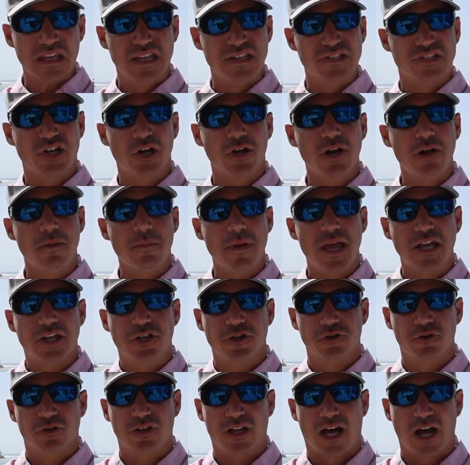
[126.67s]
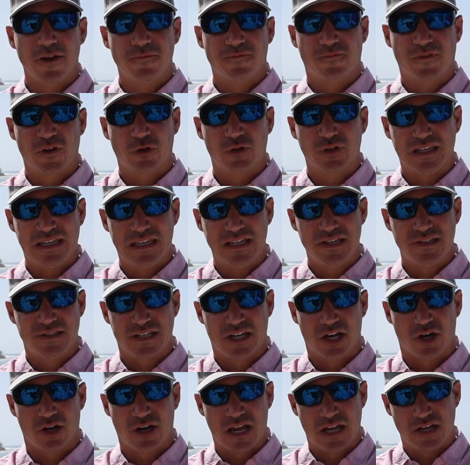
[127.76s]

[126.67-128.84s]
is gonna make your life feel easier